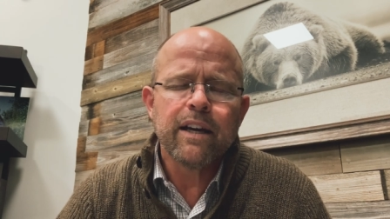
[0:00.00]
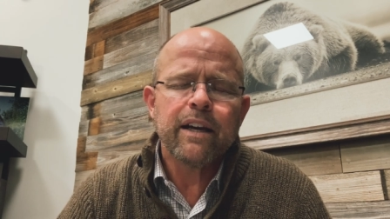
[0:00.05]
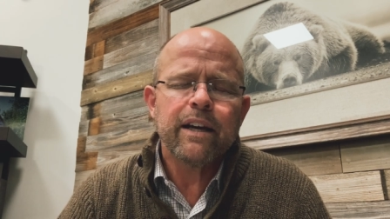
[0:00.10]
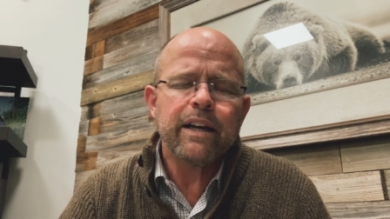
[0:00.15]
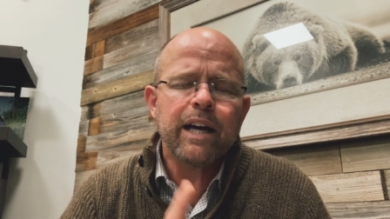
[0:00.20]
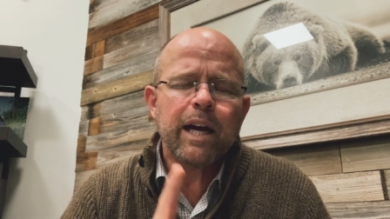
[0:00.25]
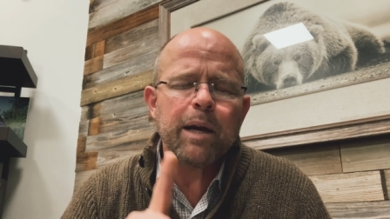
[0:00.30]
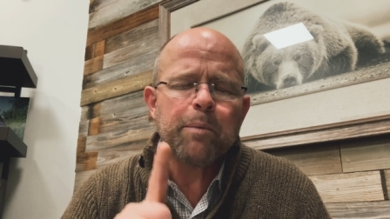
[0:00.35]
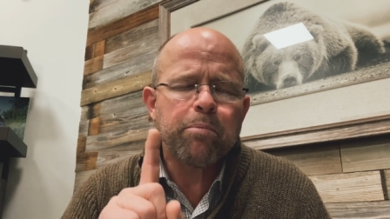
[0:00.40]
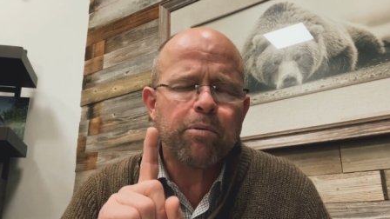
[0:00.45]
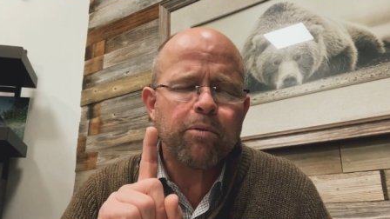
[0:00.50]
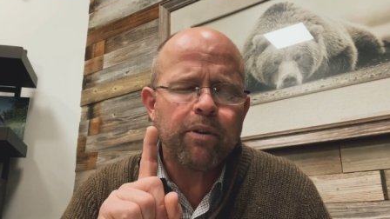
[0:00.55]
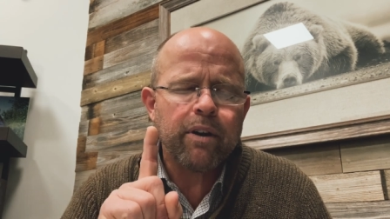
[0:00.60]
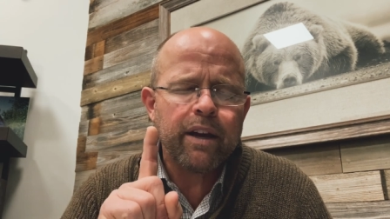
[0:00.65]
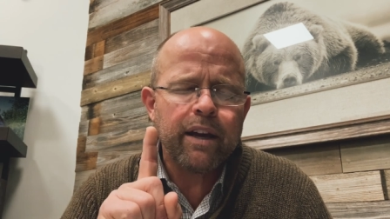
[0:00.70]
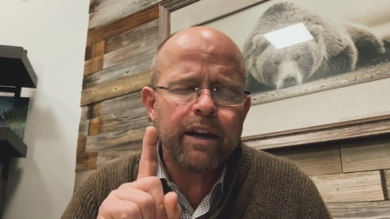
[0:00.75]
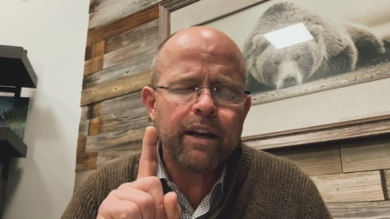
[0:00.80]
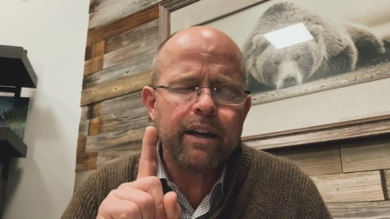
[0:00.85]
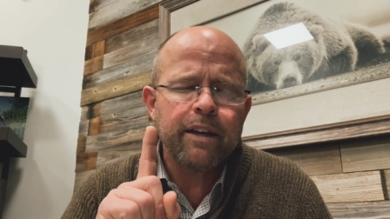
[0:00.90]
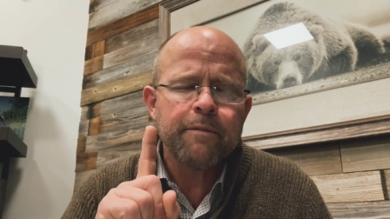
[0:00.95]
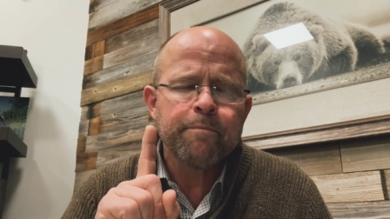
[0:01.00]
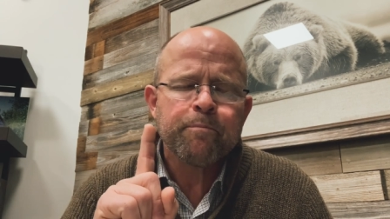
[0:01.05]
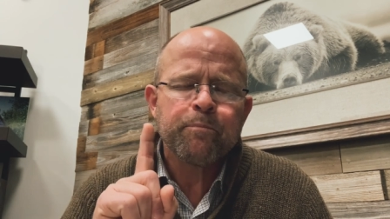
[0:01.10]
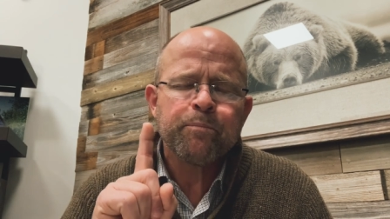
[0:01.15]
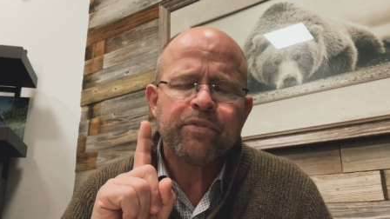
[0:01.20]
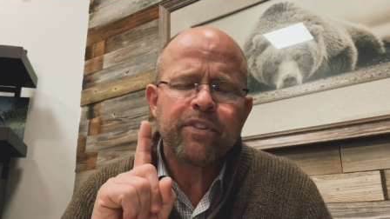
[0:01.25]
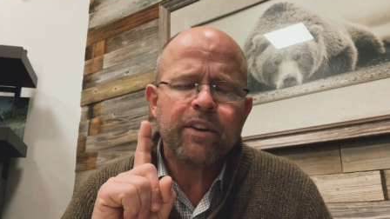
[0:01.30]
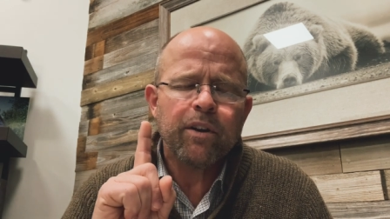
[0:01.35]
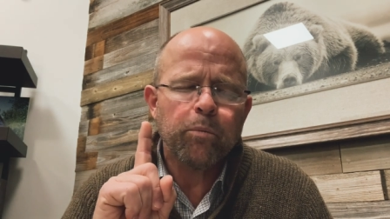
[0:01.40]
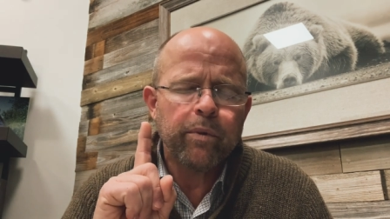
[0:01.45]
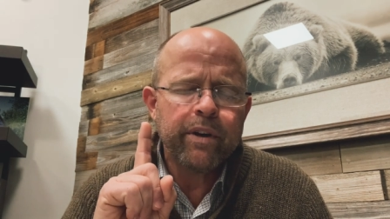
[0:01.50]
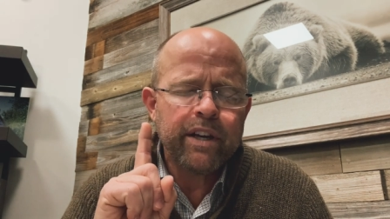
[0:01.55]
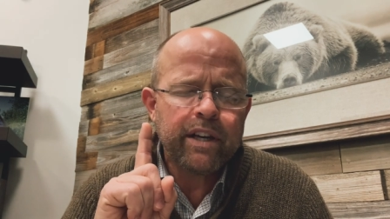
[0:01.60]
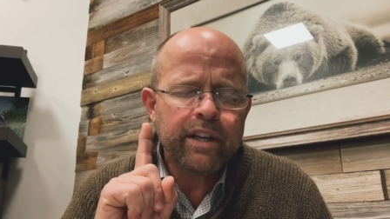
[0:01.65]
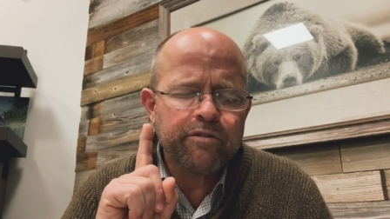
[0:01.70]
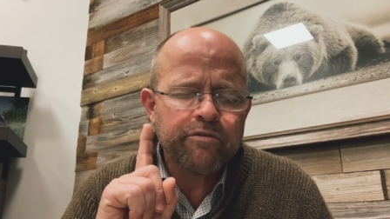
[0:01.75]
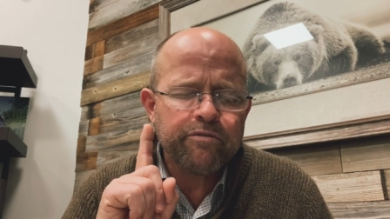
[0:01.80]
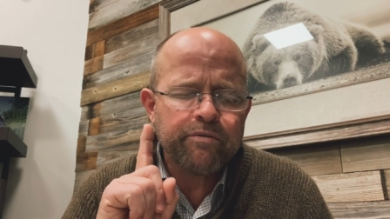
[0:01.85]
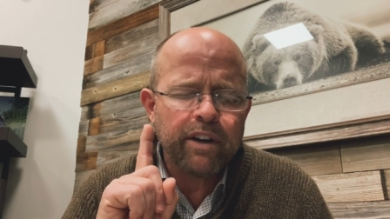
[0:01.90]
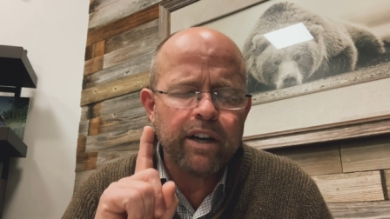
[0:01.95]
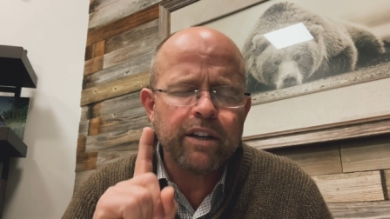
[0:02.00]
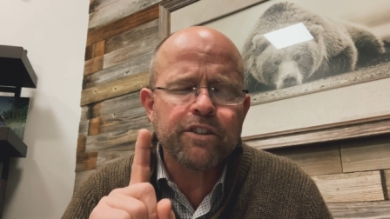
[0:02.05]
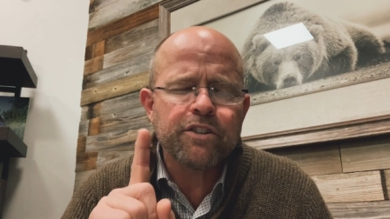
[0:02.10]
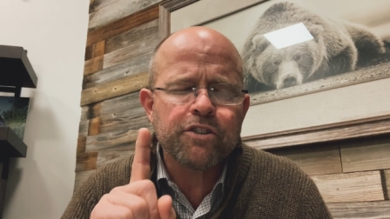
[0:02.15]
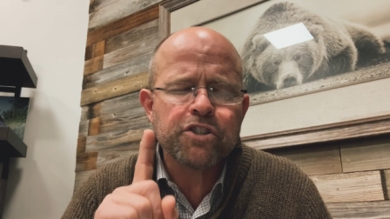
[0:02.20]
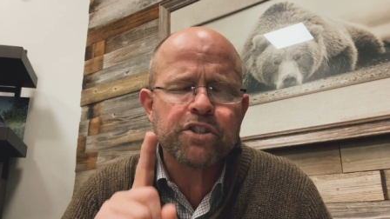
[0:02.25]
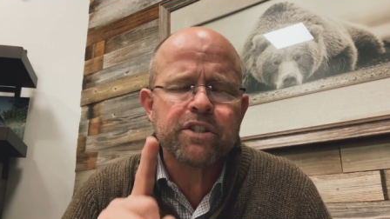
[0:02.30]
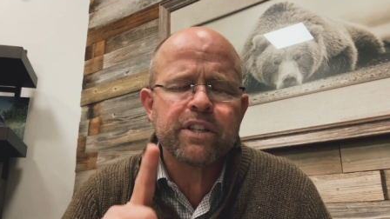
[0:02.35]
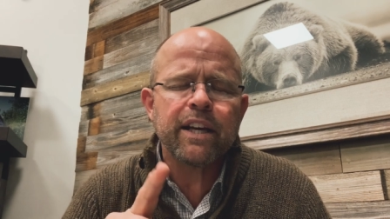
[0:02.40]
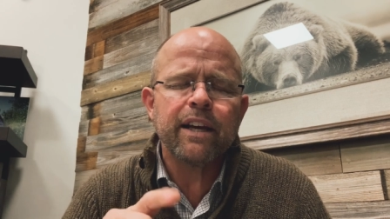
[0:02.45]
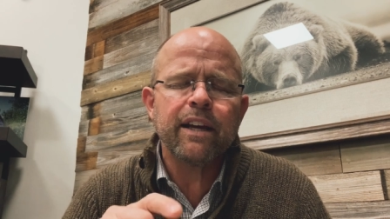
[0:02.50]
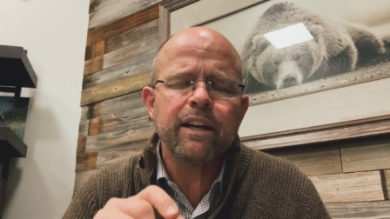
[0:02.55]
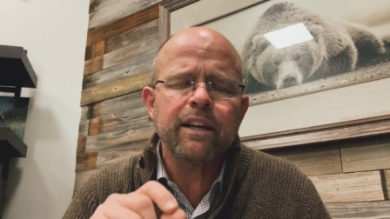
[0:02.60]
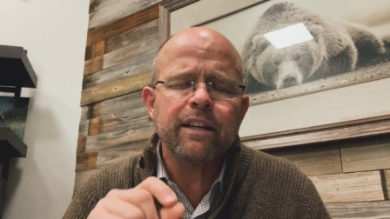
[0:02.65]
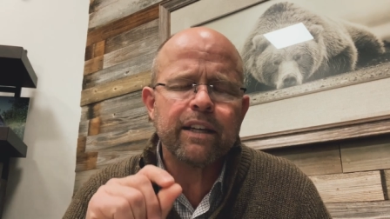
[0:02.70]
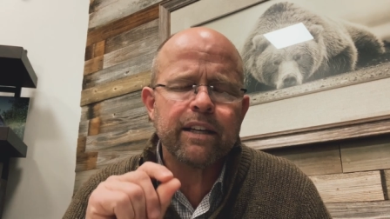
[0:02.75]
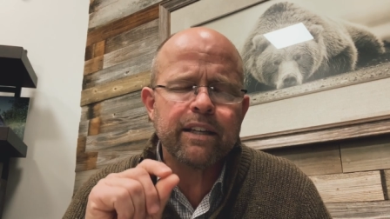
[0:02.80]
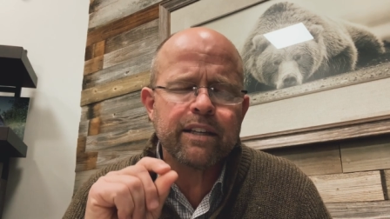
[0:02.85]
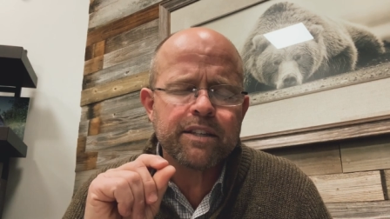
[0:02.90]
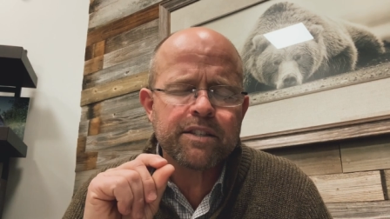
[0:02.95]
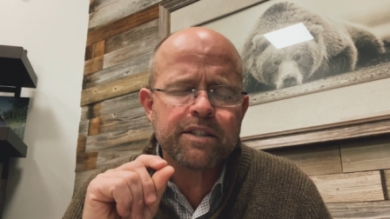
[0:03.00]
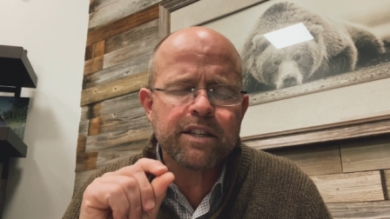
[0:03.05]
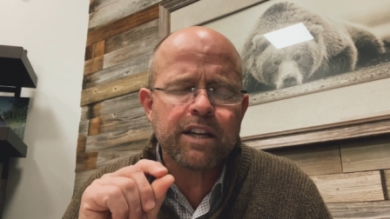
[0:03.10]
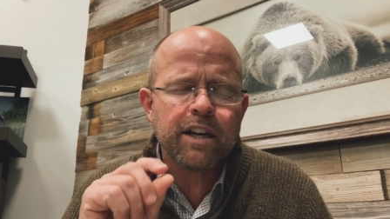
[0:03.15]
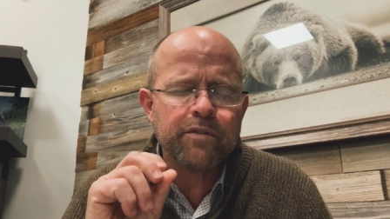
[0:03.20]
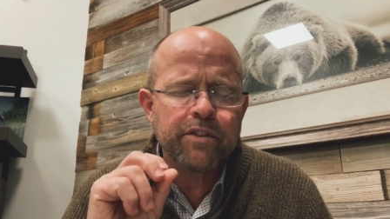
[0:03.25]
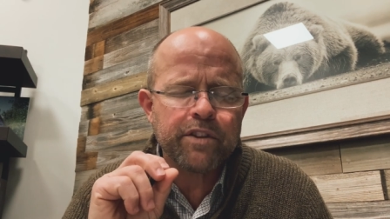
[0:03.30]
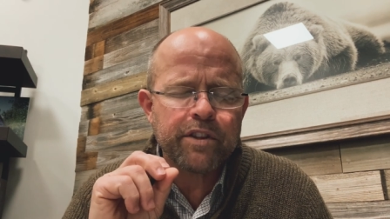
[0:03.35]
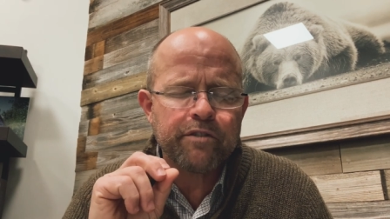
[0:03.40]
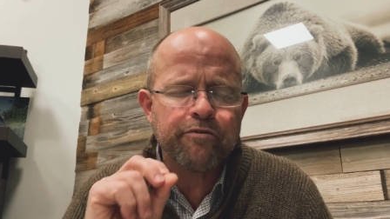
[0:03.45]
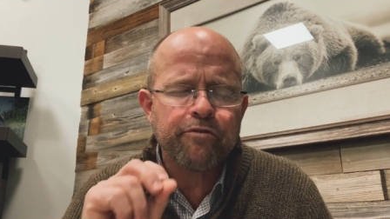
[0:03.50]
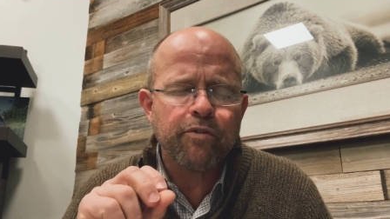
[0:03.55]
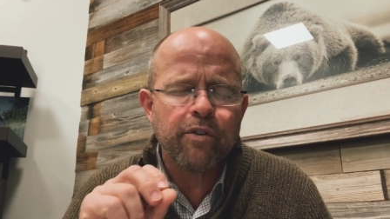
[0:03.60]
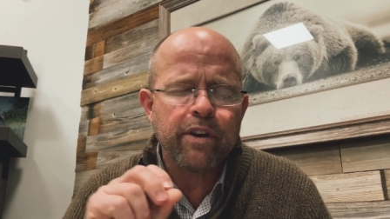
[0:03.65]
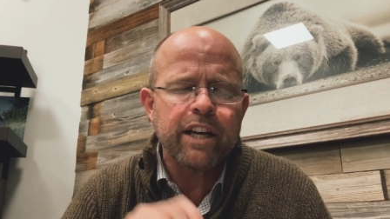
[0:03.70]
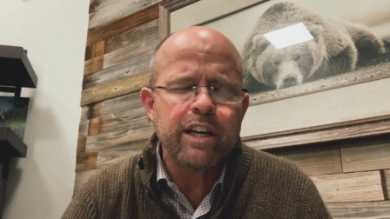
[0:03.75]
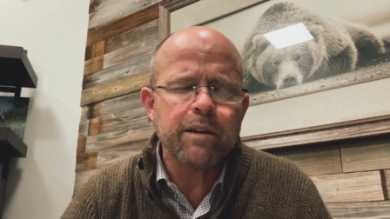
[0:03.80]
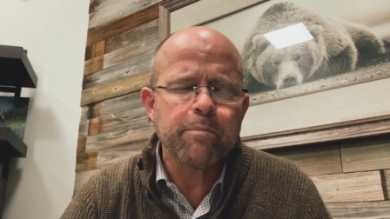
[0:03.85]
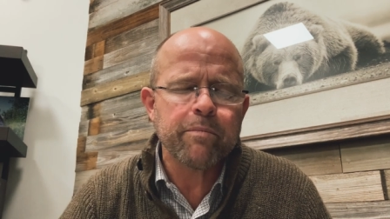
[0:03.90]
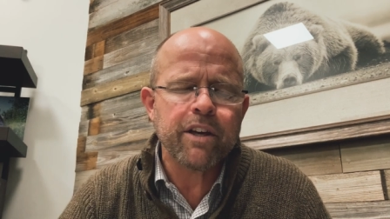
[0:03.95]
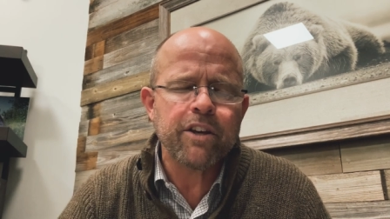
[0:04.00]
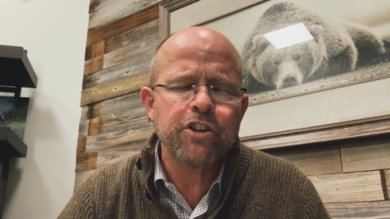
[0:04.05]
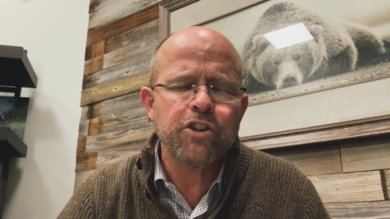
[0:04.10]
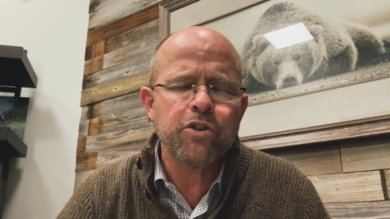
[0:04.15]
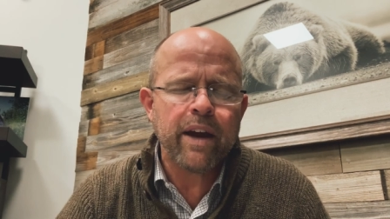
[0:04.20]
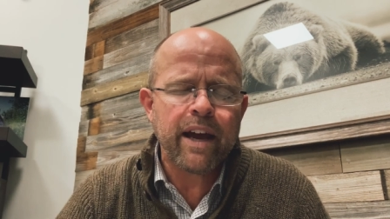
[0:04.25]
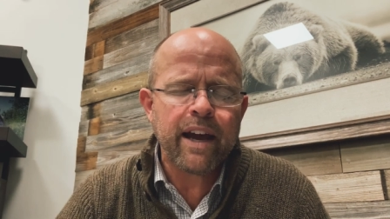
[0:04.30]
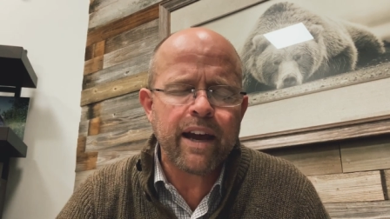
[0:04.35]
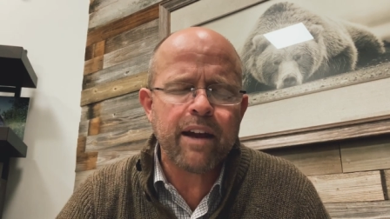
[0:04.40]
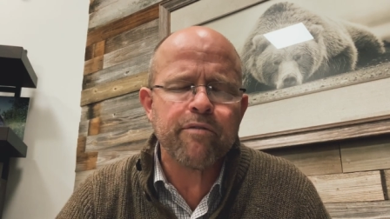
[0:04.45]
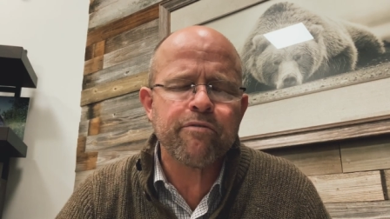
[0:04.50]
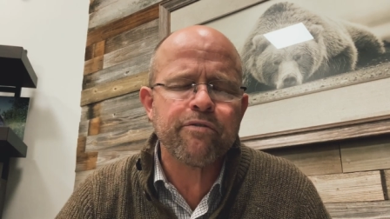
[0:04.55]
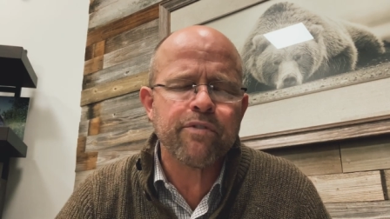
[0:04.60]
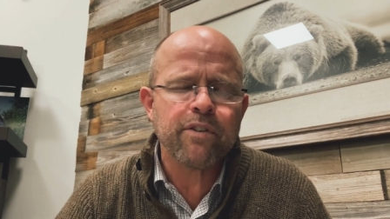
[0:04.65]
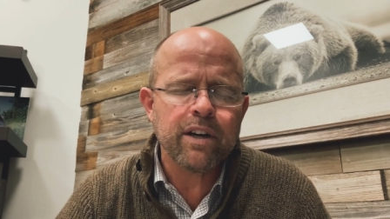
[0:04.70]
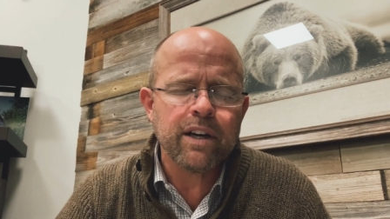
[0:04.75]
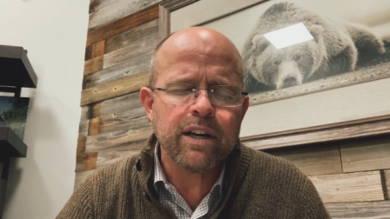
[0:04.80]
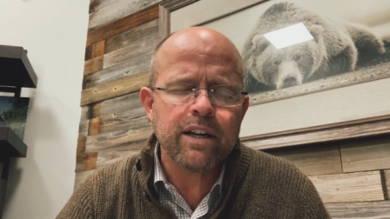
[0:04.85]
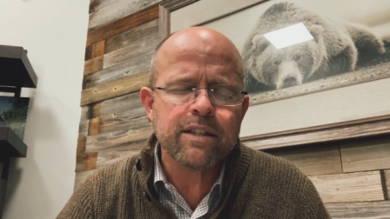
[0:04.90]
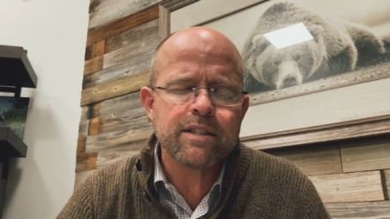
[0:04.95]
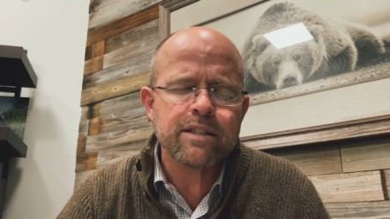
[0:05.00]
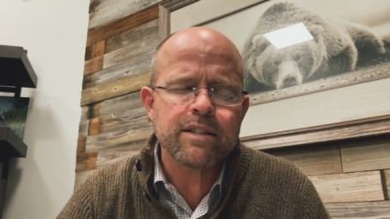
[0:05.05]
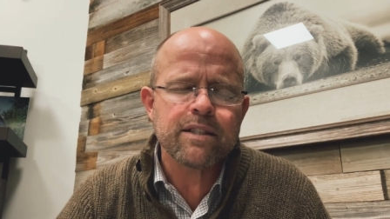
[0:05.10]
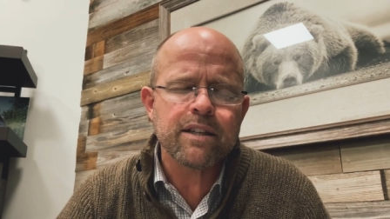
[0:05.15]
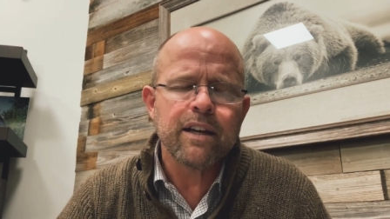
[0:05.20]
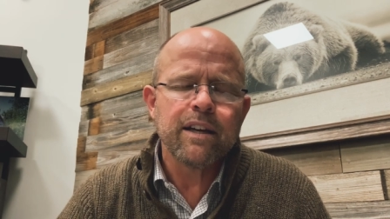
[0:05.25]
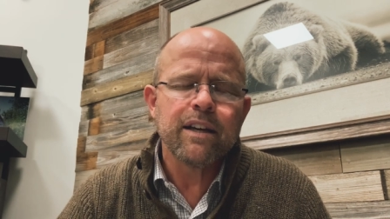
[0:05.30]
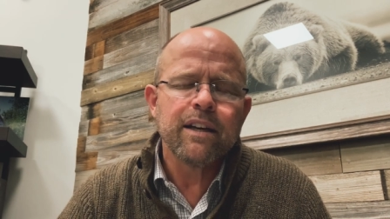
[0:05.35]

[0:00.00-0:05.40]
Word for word: And I pray that we can understand and discover the freedom that you have for us